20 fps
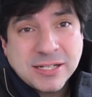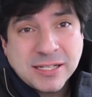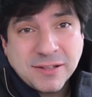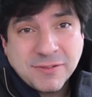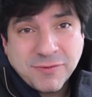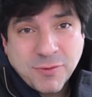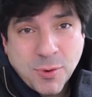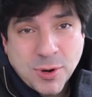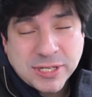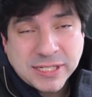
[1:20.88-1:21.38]
of the
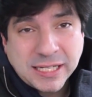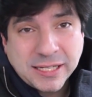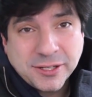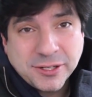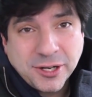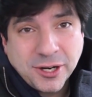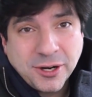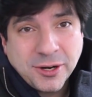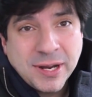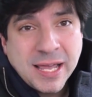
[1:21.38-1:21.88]

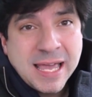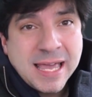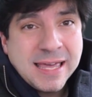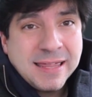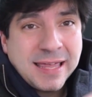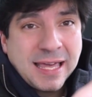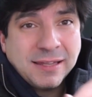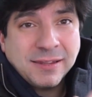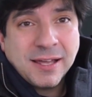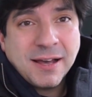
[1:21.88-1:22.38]
four-cylinder.
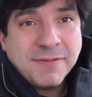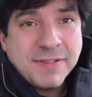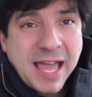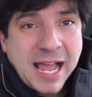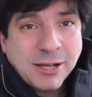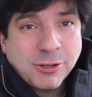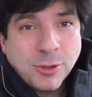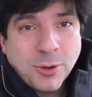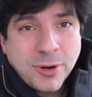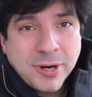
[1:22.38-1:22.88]
They love
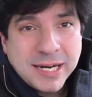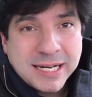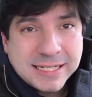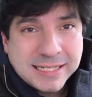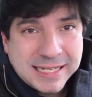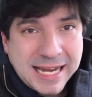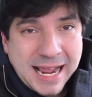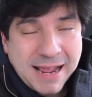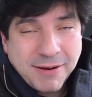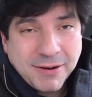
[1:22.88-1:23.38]
that glorious
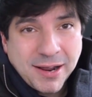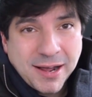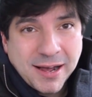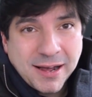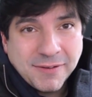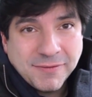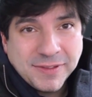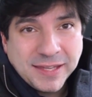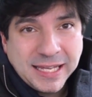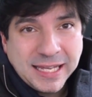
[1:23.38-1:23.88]
sound
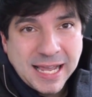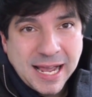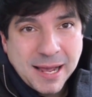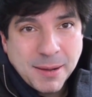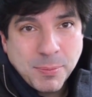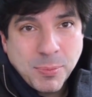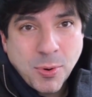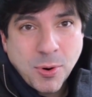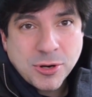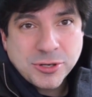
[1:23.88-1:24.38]
of the
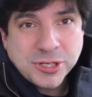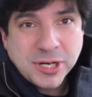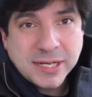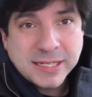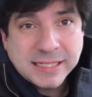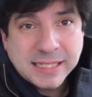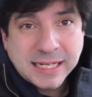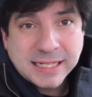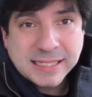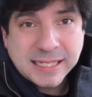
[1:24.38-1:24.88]
Porsche
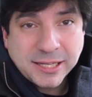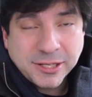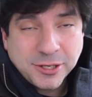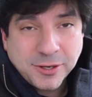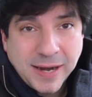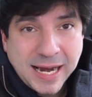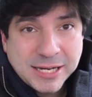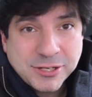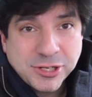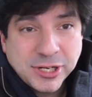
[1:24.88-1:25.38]

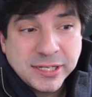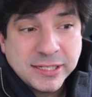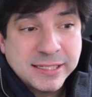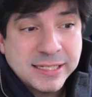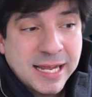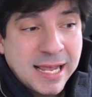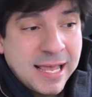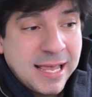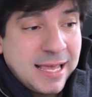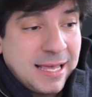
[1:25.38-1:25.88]
six-cylinder engines.
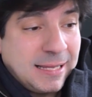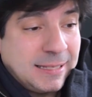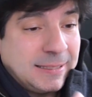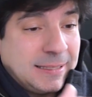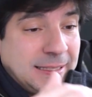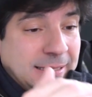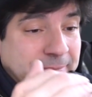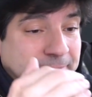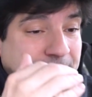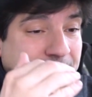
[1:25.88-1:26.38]

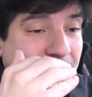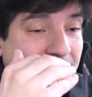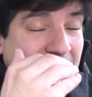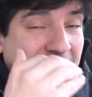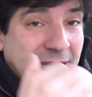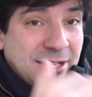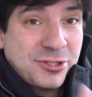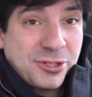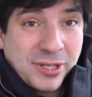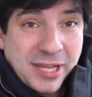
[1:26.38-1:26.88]

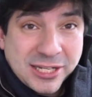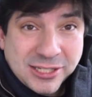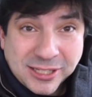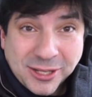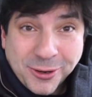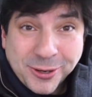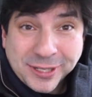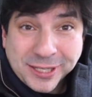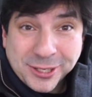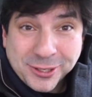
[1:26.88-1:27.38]
So let's
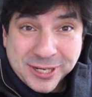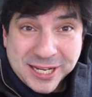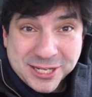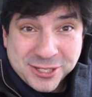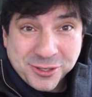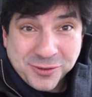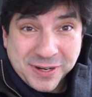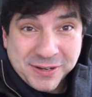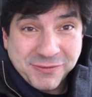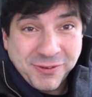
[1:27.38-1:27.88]
learn a little
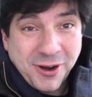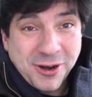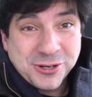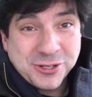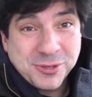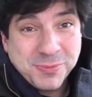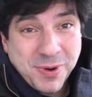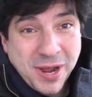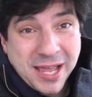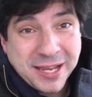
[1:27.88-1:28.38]
history first.
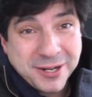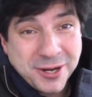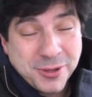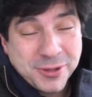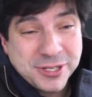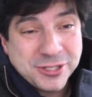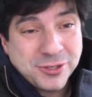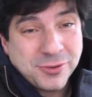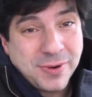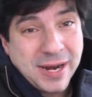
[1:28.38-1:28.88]
You probably know
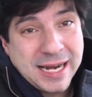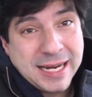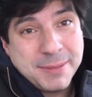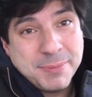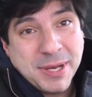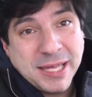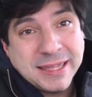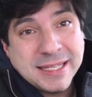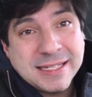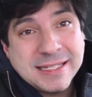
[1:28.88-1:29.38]
this already,
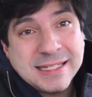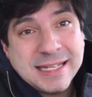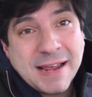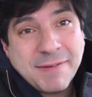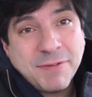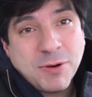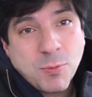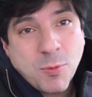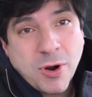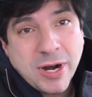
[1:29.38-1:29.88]
but the
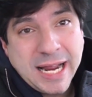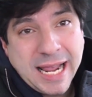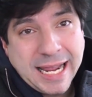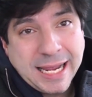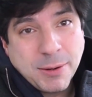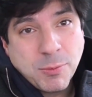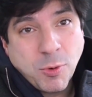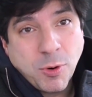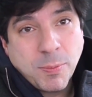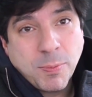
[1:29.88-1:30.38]
718 were